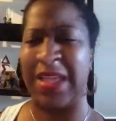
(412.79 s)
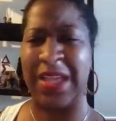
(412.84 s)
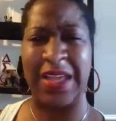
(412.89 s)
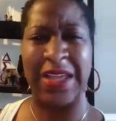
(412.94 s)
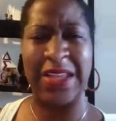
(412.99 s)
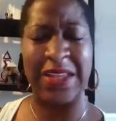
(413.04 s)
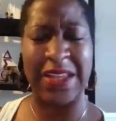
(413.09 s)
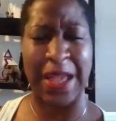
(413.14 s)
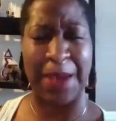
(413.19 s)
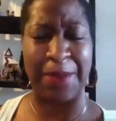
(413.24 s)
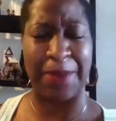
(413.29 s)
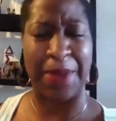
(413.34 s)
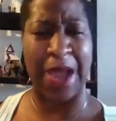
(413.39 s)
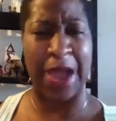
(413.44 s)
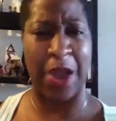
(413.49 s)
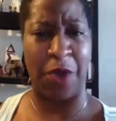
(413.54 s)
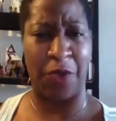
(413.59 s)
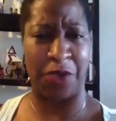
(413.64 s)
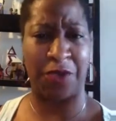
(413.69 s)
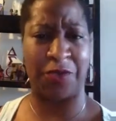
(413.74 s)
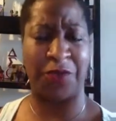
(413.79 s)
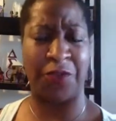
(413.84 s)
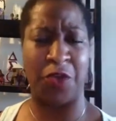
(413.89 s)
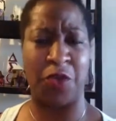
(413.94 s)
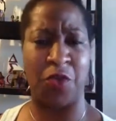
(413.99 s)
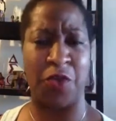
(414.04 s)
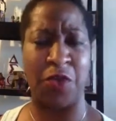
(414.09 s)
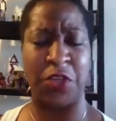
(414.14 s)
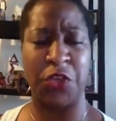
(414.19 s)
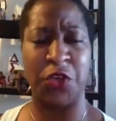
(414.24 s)
Isn't that
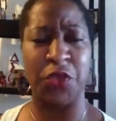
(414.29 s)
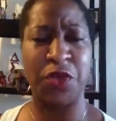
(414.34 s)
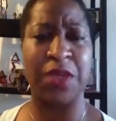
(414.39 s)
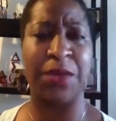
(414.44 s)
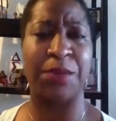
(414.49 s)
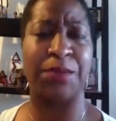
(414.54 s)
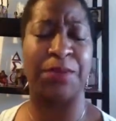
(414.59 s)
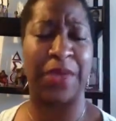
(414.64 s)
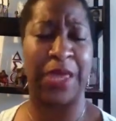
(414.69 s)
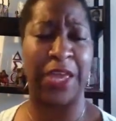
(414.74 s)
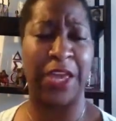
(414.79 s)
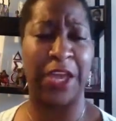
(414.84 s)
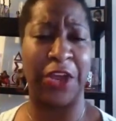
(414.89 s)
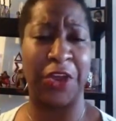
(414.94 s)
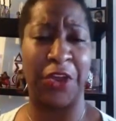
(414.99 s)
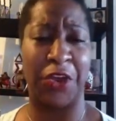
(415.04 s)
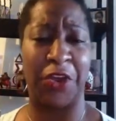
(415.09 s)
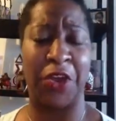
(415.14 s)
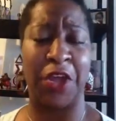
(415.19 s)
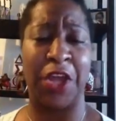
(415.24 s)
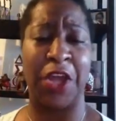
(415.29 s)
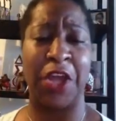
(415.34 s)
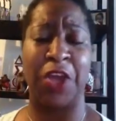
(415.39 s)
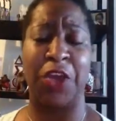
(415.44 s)
powerful? When you compare